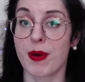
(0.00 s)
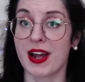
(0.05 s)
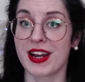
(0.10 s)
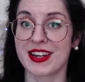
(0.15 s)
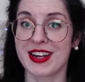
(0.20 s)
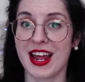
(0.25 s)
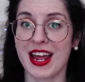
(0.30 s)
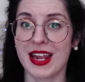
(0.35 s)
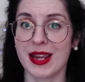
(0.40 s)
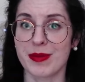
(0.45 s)

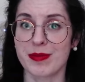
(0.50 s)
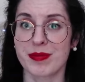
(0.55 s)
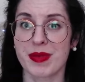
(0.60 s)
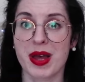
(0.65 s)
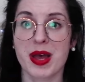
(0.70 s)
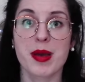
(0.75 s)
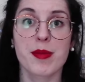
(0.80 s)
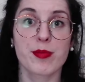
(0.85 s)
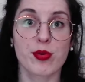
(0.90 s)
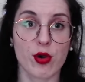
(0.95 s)
by name,
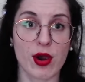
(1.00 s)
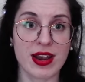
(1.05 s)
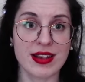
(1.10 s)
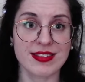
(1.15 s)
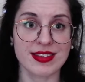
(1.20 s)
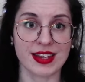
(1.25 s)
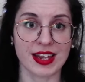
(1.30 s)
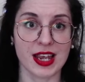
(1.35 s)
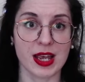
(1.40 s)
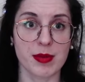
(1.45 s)

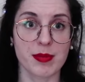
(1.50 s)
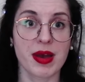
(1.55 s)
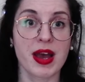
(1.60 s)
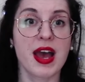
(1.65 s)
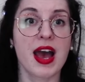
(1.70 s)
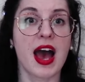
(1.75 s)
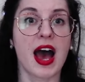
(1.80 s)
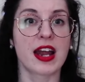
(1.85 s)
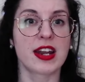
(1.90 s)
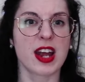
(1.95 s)
praising him
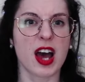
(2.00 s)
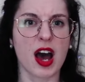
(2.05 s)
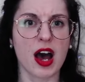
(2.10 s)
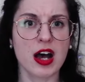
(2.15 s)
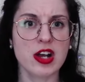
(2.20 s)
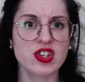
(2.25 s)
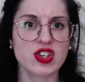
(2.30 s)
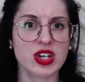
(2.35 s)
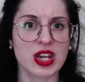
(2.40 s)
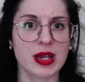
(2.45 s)
and
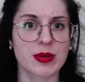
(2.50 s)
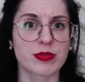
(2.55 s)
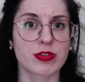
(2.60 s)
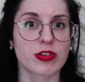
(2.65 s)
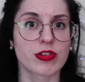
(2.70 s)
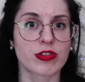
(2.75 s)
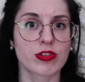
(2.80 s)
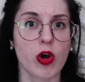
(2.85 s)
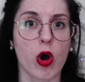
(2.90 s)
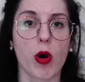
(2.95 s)
urging him
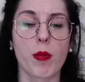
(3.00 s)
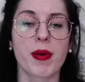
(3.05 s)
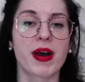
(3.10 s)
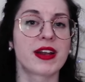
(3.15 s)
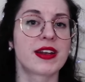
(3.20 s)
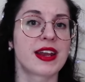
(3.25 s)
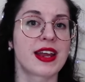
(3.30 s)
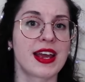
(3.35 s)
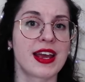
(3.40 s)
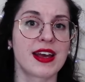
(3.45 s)
to stop
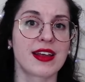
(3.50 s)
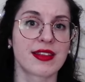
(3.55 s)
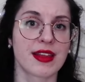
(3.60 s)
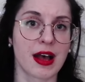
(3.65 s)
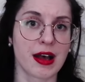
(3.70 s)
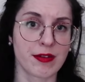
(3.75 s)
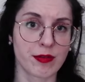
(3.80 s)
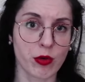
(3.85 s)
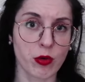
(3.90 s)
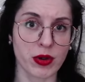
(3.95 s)
and hear
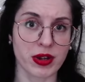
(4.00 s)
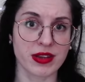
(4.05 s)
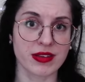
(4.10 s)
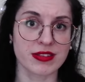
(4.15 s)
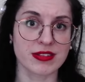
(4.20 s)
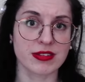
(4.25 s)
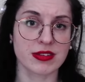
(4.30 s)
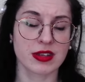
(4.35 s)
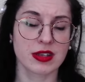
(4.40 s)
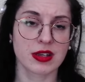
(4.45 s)
their
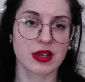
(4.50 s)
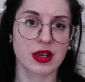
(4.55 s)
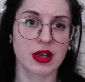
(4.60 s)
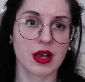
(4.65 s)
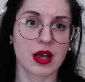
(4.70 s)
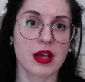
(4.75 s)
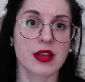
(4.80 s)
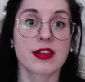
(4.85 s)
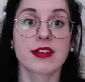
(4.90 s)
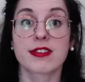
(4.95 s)
voice.
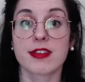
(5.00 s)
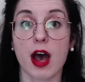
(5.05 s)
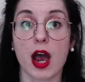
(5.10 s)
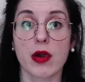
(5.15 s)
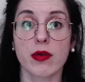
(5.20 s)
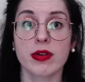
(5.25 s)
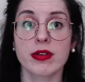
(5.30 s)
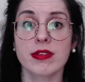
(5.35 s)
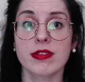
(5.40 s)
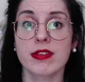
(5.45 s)
The
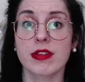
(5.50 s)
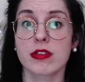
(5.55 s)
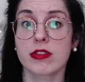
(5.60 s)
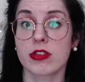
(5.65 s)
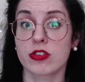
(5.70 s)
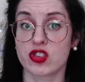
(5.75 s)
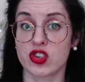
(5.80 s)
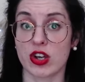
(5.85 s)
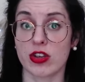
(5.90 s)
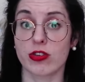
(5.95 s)
sirens
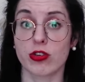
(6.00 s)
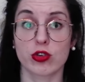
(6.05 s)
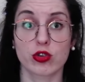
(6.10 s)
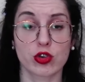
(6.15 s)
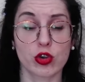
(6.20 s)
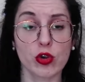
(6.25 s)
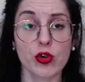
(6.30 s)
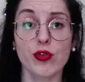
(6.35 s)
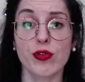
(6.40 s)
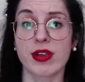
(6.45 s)

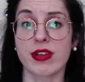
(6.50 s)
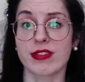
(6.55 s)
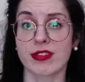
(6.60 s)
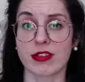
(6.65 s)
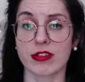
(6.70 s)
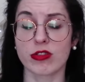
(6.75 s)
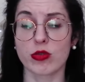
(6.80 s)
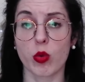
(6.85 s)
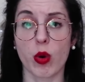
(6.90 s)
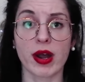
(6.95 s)
suggest two
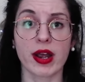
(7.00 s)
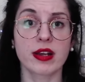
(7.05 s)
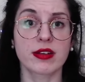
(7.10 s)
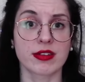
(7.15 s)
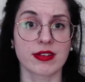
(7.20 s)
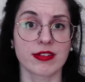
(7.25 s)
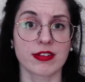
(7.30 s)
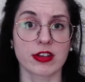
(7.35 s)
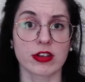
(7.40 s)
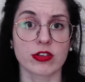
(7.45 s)
reasons why
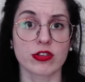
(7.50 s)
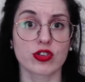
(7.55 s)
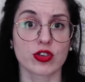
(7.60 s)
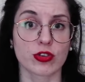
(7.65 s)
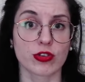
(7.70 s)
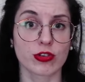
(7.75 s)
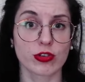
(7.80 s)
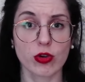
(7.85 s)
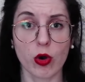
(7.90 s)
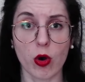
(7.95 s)
Odysseus
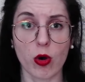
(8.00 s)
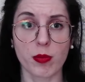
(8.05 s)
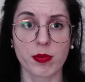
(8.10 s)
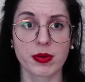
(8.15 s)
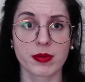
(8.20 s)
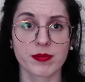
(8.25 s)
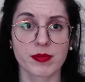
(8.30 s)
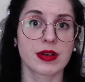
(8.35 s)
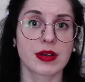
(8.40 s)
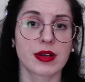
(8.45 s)
should stop.